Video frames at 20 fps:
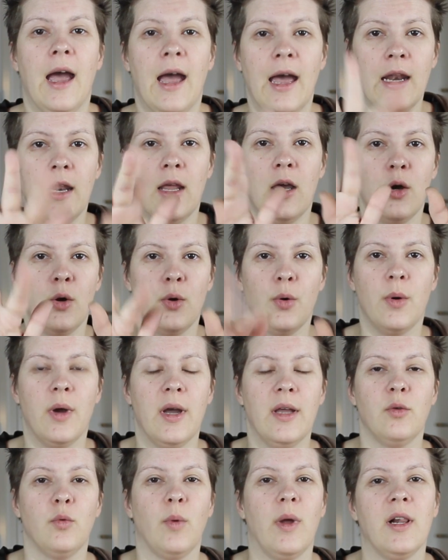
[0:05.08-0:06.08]
Hello
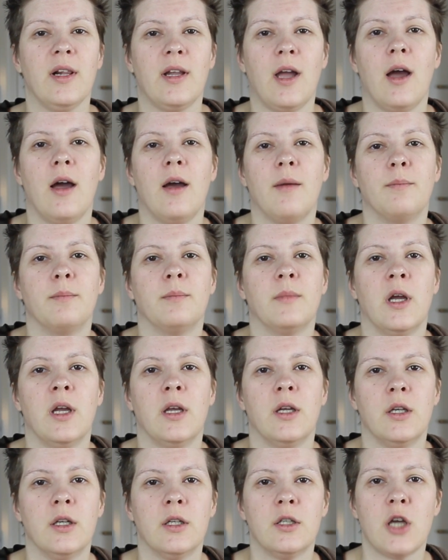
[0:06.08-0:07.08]
and welcome.
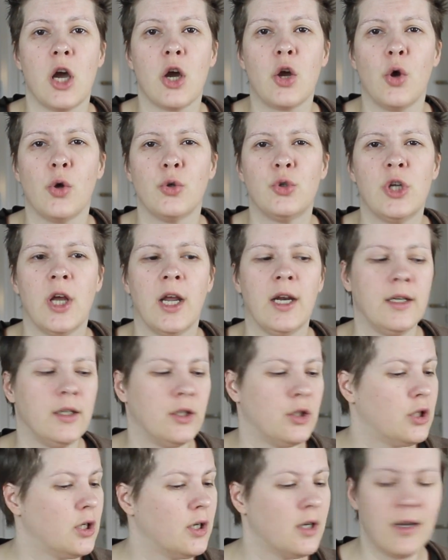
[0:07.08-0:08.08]

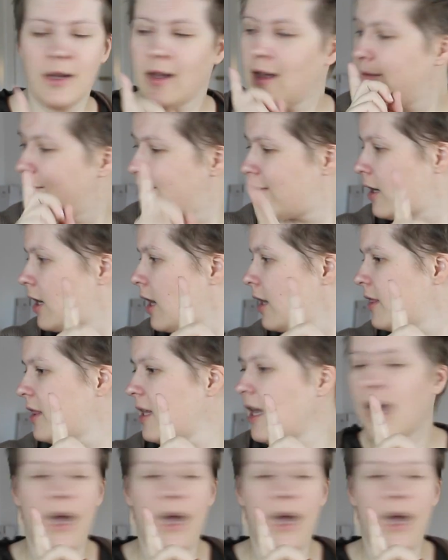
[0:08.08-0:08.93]
Talk-ohhh-Challenge. Forgot the